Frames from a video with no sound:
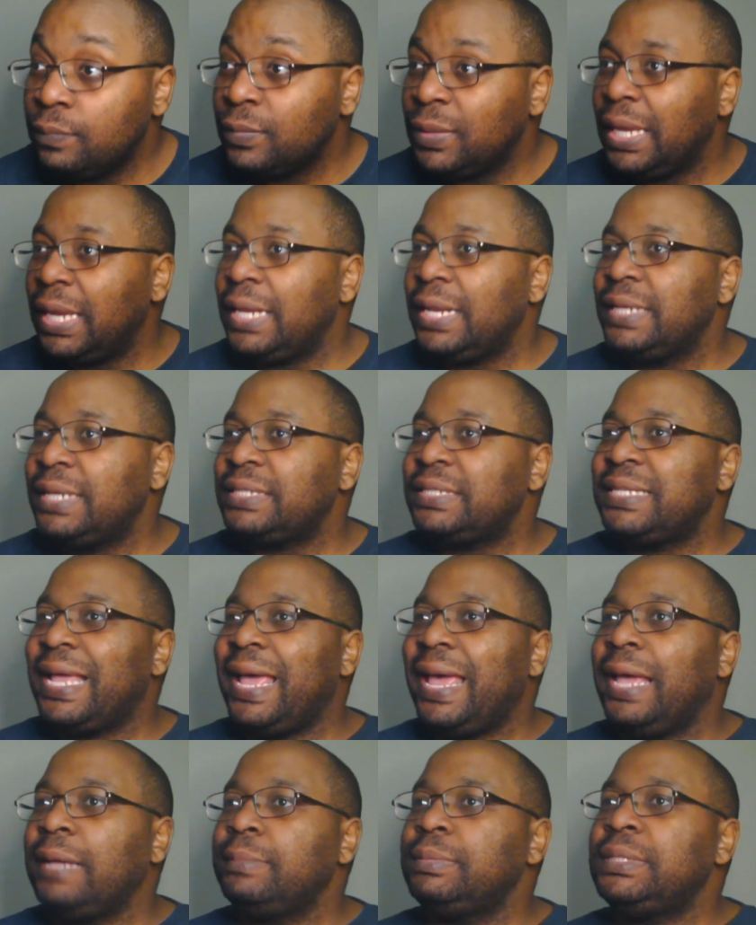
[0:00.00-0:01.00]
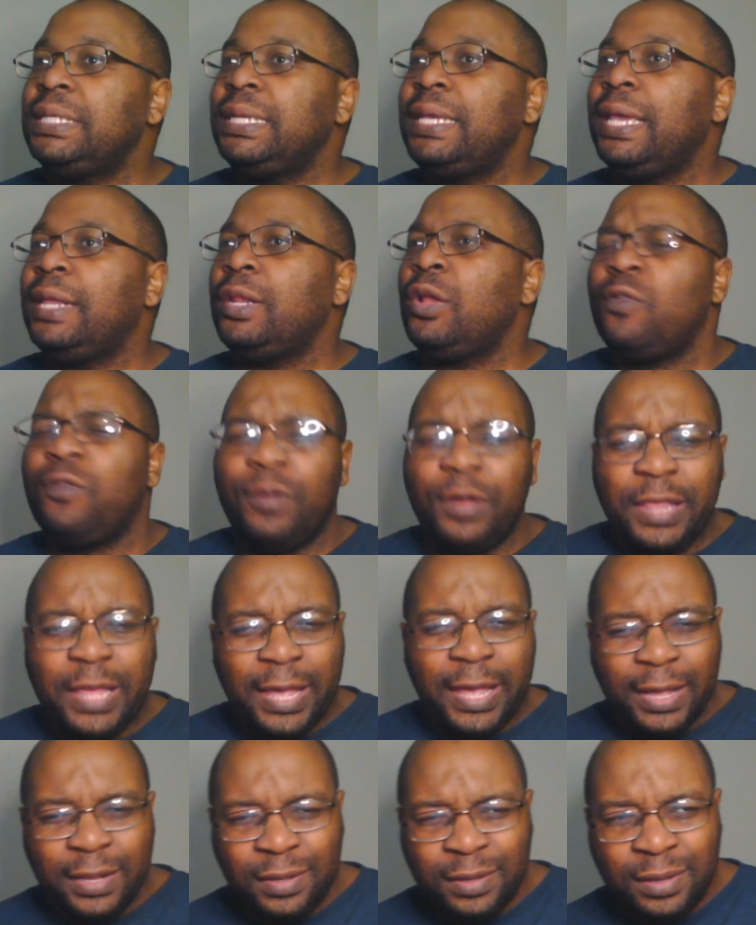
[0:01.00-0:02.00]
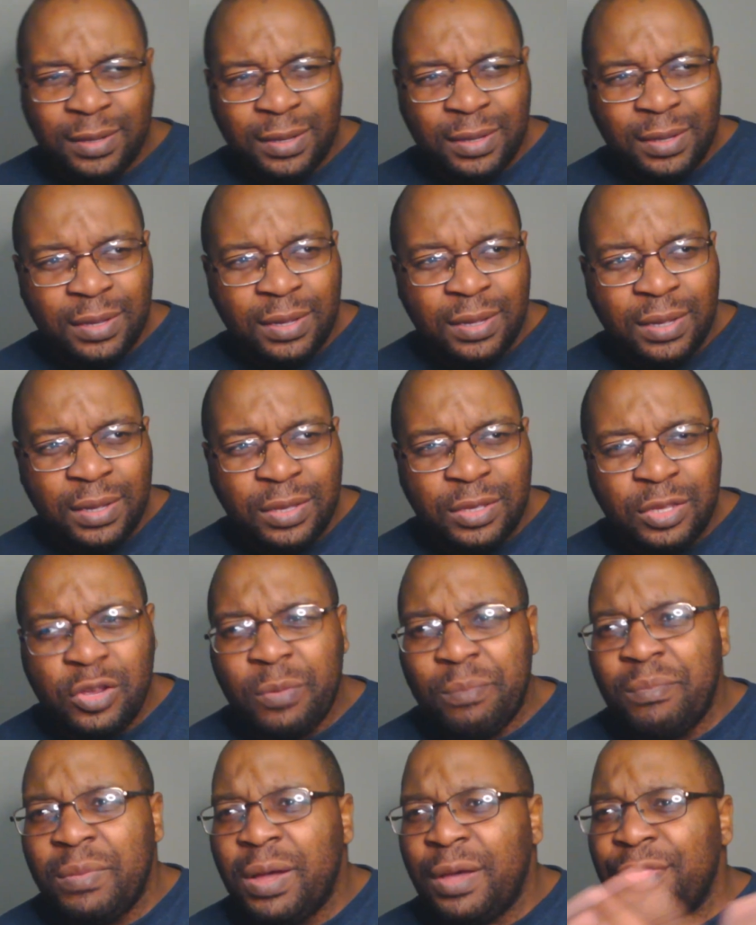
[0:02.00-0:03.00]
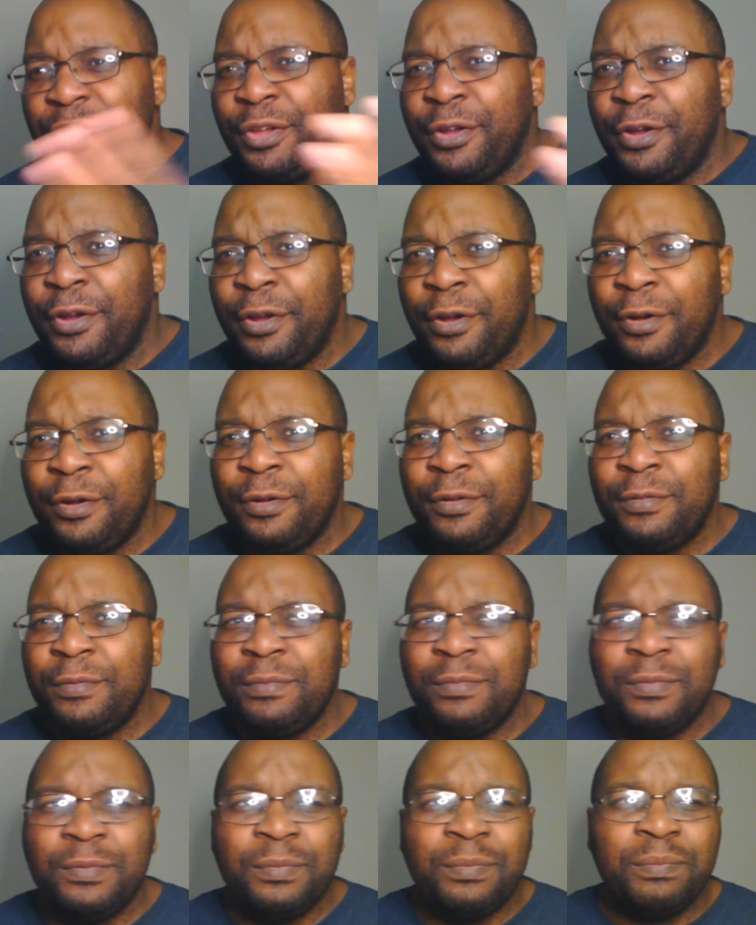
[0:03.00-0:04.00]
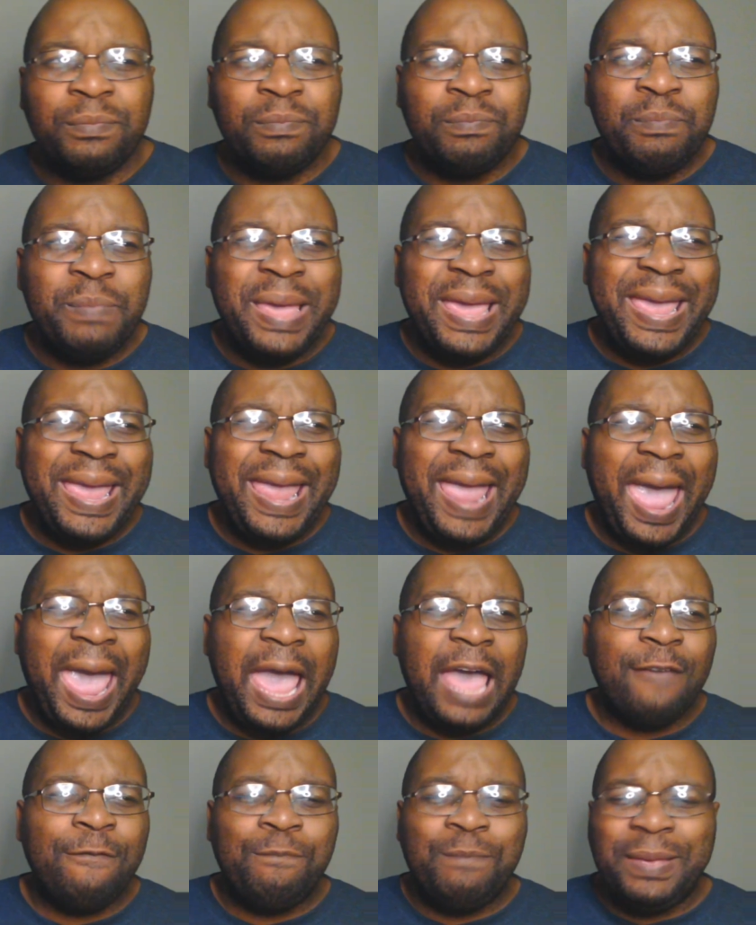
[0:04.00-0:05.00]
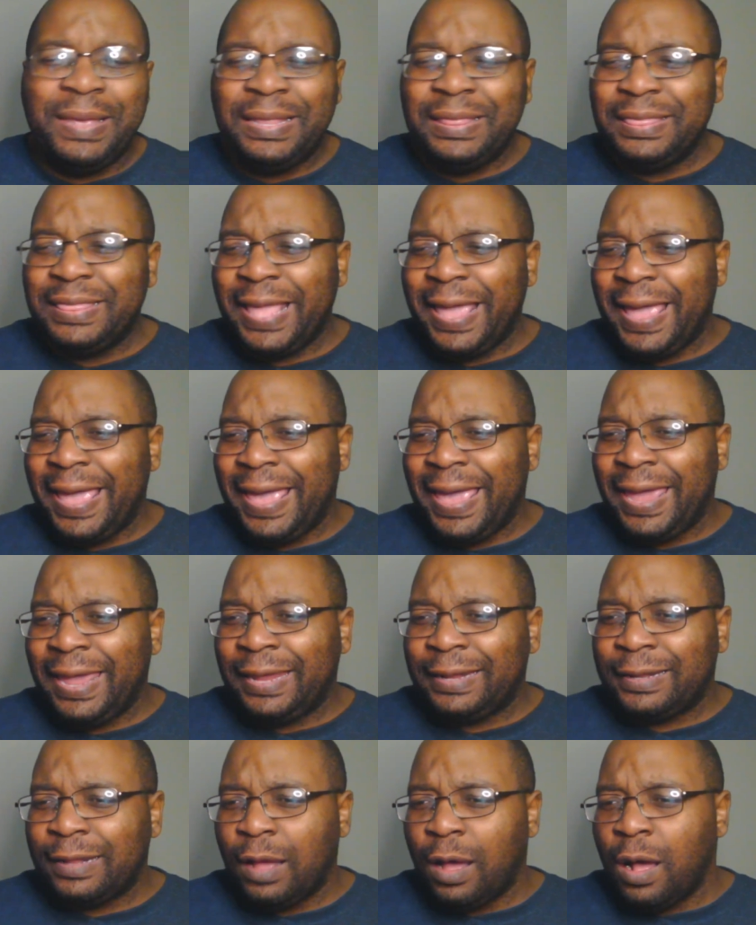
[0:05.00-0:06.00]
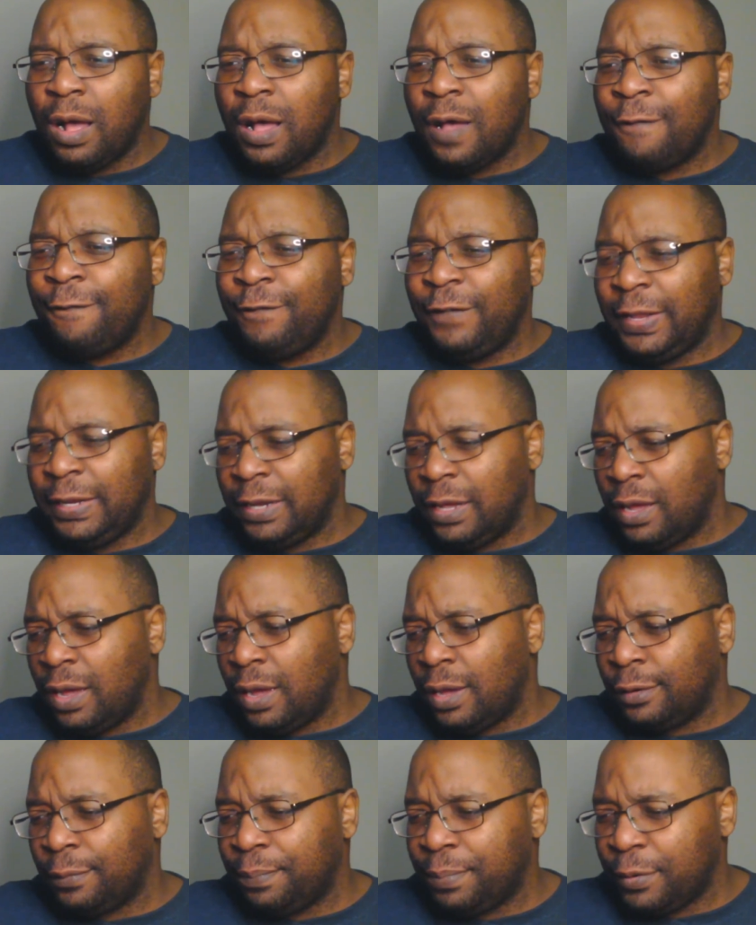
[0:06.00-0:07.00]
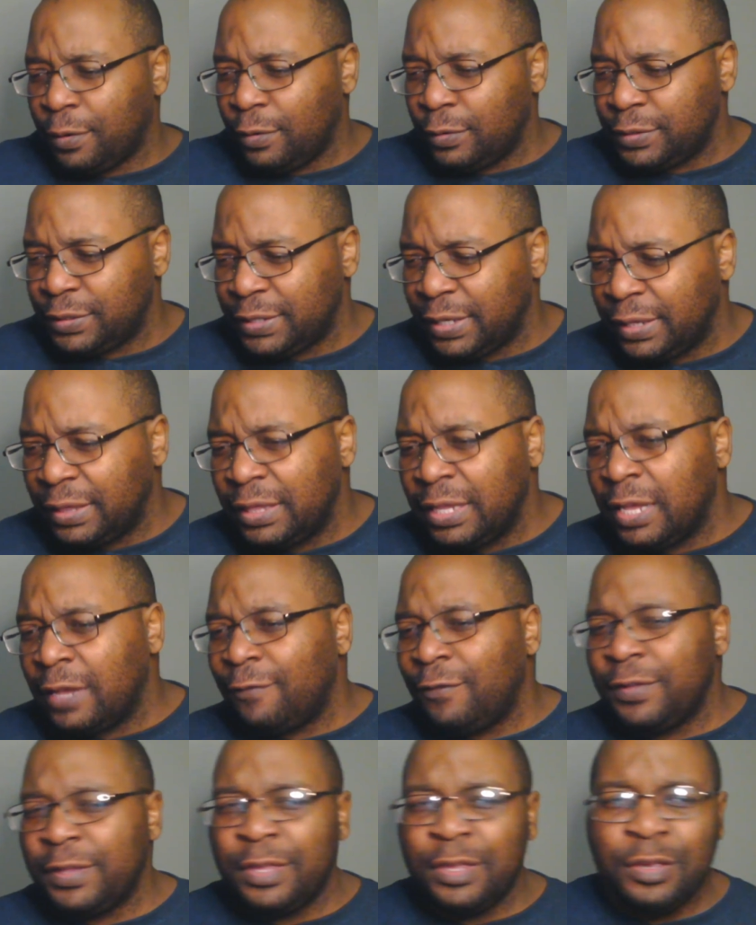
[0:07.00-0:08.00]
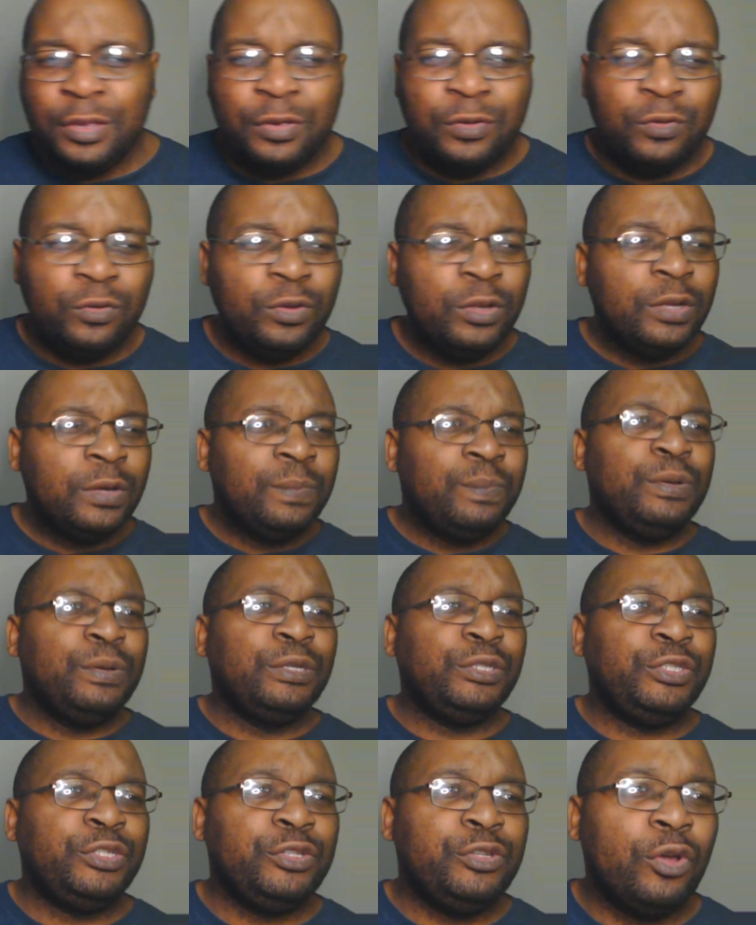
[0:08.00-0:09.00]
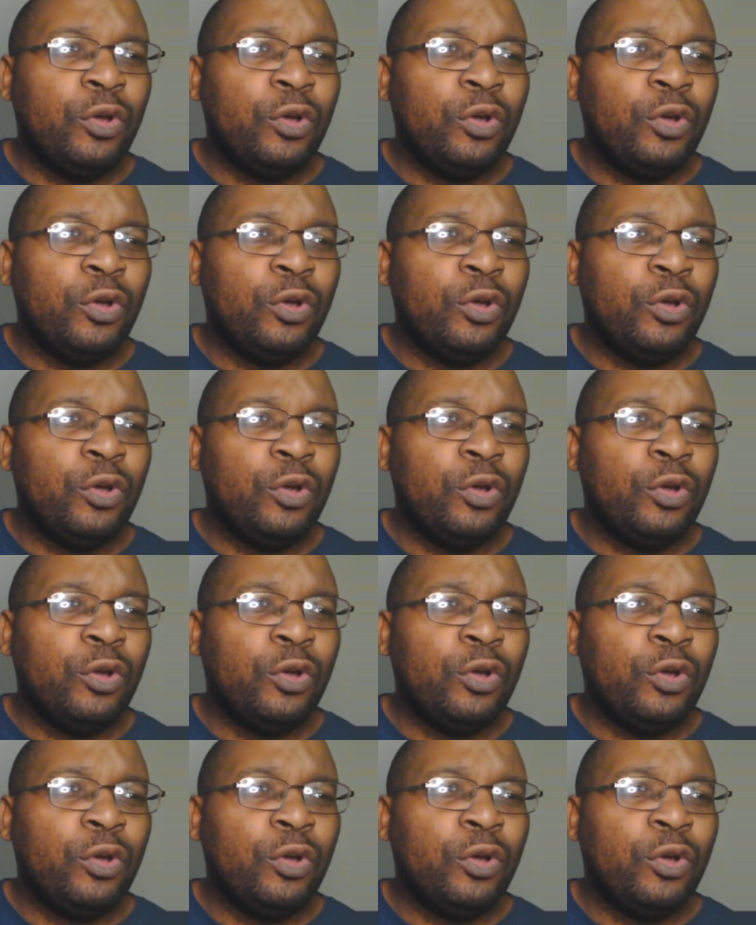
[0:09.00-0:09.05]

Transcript: It is time to get over that. Your mother may have been that off and on person, loving you, pushing you